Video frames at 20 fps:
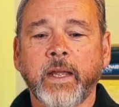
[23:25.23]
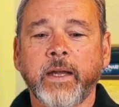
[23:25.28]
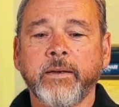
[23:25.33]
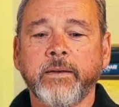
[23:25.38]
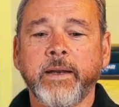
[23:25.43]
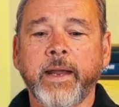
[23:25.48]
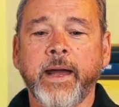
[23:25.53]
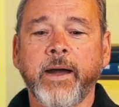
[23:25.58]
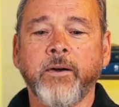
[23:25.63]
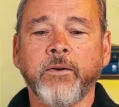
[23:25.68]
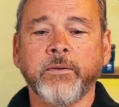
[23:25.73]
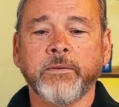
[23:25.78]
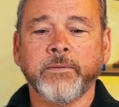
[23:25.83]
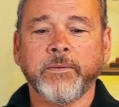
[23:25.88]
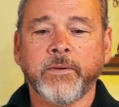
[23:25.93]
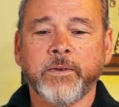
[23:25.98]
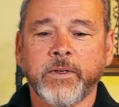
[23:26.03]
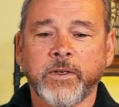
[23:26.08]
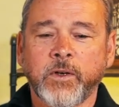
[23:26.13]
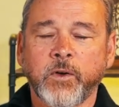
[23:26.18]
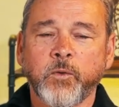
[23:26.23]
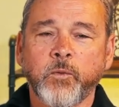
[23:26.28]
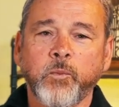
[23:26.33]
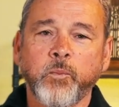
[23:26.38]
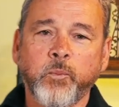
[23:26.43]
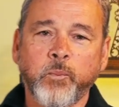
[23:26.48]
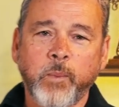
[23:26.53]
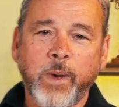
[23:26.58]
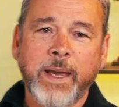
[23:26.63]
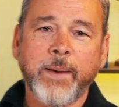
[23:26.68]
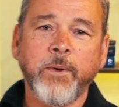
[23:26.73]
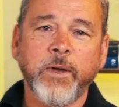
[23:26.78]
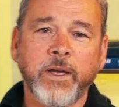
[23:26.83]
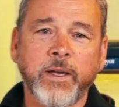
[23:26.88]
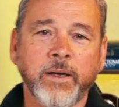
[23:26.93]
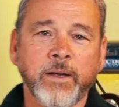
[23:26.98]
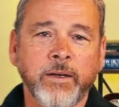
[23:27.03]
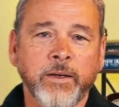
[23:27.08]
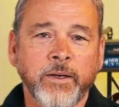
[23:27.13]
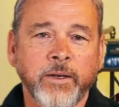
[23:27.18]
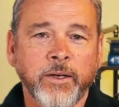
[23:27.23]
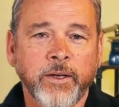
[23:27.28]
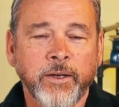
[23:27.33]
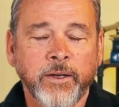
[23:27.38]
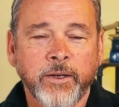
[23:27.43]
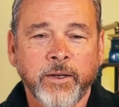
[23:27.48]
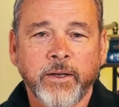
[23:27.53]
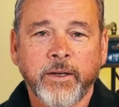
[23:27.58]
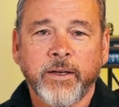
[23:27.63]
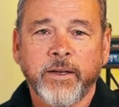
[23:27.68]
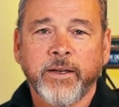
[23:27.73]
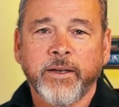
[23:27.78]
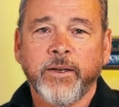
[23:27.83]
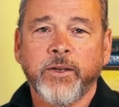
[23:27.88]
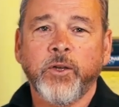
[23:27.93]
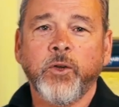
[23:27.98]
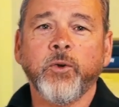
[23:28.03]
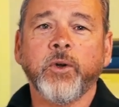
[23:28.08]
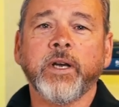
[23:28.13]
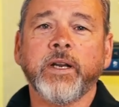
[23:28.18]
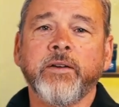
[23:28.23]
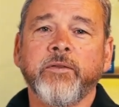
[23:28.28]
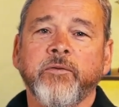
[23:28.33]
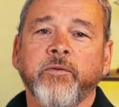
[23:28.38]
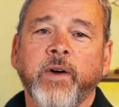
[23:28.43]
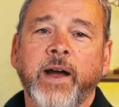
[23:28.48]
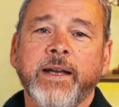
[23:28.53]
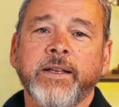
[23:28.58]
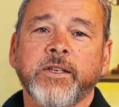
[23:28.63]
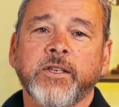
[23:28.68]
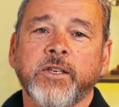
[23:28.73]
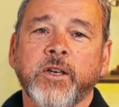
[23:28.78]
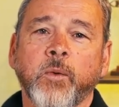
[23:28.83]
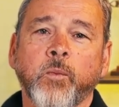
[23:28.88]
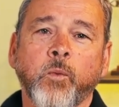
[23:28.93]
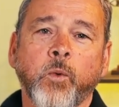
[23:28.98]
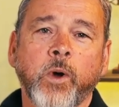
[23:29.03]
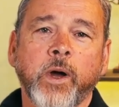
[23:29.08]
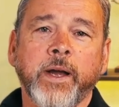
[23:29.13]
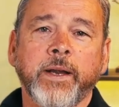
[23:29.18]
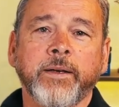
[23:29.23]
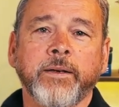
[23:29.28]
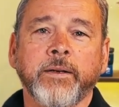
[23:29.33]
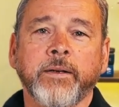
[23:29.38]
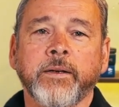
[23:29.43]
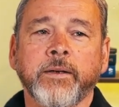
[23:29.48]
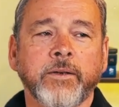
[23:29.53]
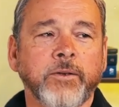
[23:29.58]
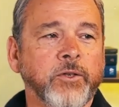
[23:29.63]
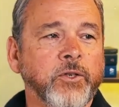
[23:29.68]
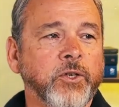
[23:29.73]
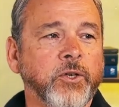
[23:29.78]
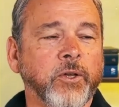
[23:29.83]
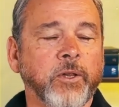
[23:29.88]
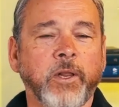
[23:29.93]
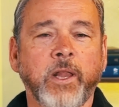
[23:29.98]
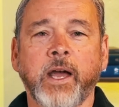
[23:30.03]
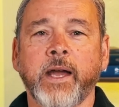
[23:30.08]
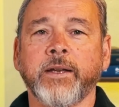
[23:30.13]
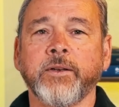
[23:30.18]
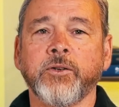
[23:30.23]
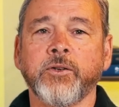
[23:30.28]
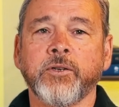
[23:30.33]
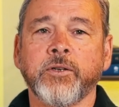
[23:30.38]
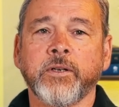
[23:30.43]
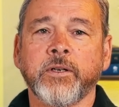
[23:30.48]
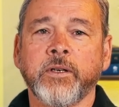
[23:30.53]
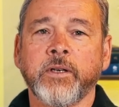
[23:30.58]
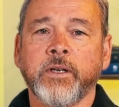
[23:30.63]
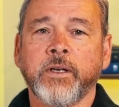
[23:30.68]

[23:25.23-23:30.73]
Now, maybe you can invite someone to lunch